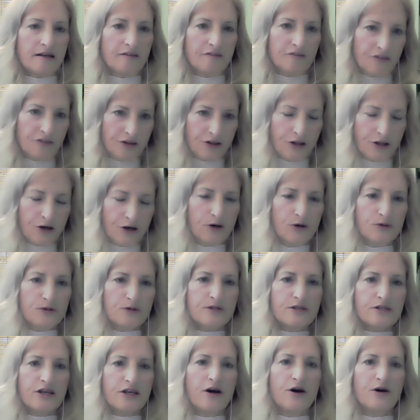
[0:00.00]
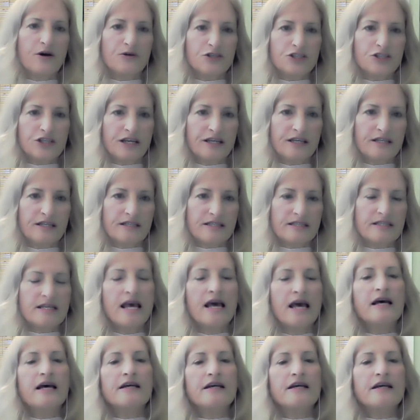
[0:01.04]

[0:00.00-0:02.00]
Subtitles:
of those koshas